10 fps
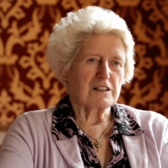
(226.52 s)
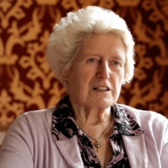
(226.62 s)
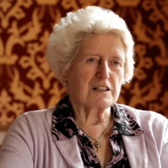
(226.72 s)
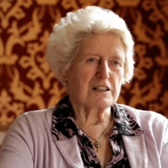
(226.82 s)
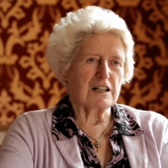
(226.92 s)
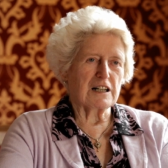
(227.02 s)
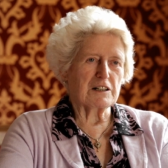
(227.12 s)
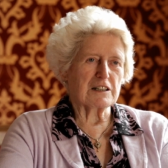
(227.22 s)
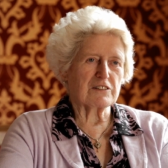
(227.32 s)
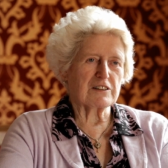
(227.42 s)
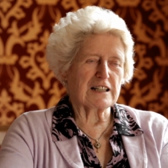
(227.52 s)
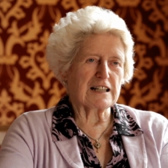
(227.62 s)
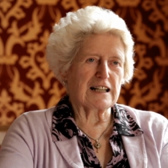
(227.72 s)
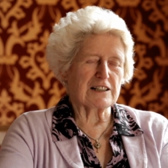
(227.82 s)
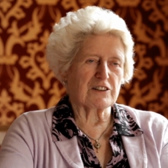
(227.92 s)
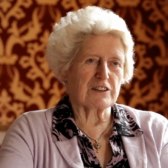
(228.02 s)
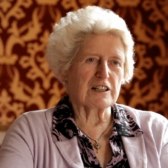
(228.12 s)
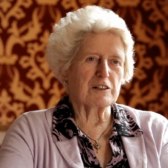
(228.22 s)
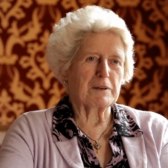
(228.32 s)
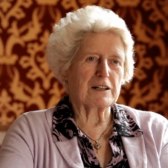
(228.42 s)
I said I'd like to
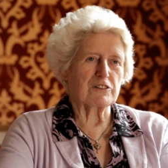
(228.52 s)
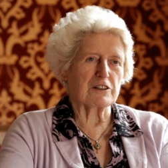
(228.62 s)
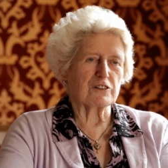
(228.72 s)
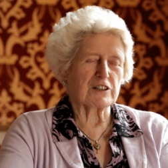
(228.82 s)
think about it,